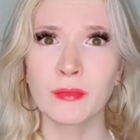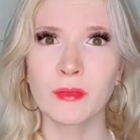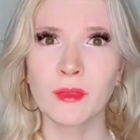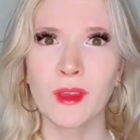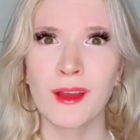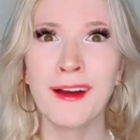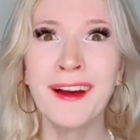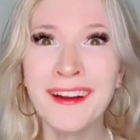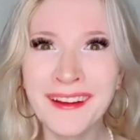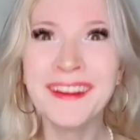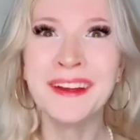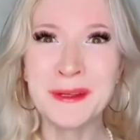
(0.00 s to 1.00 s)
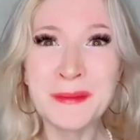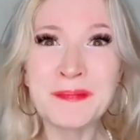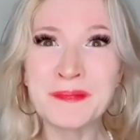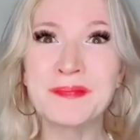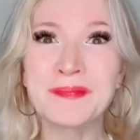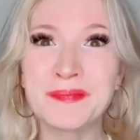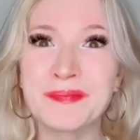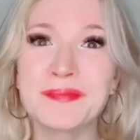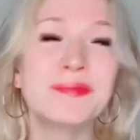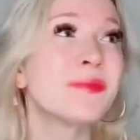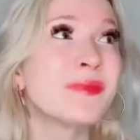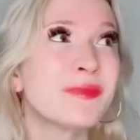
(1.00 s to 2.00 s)
It's something you should never do during a
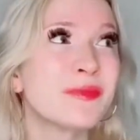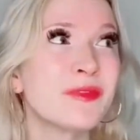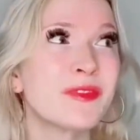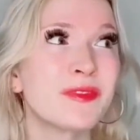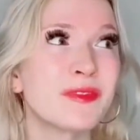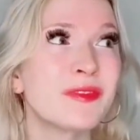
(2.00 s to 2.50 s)
test.